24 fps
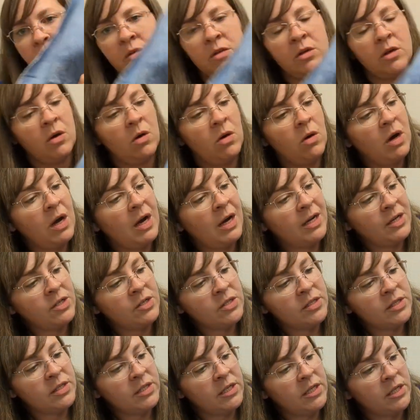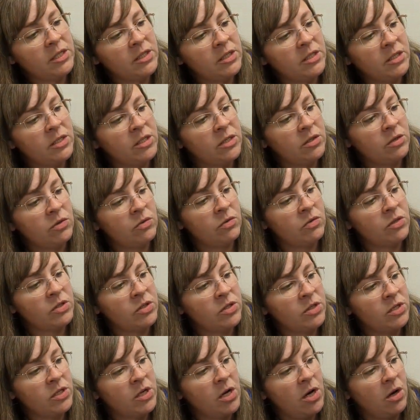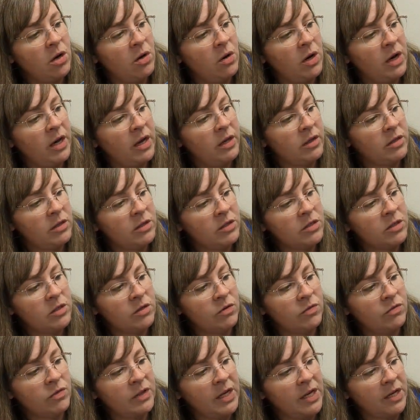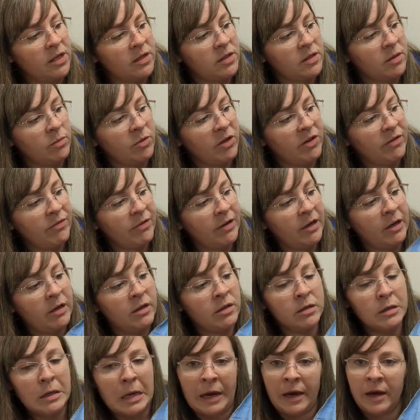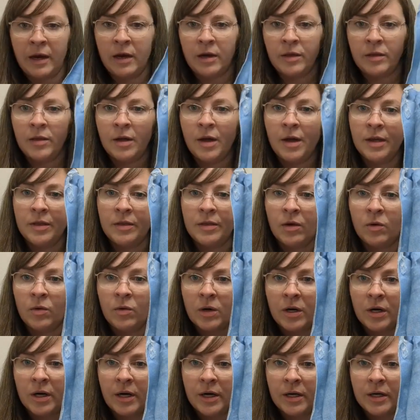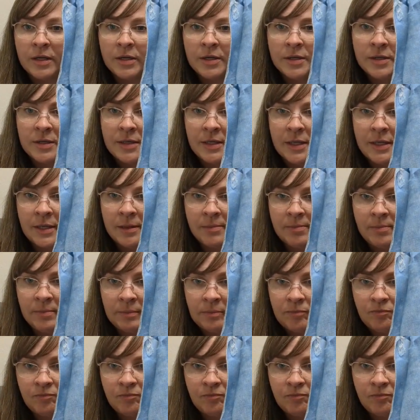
So I just need to do the snow and the snowflakes above it. And then the orca is done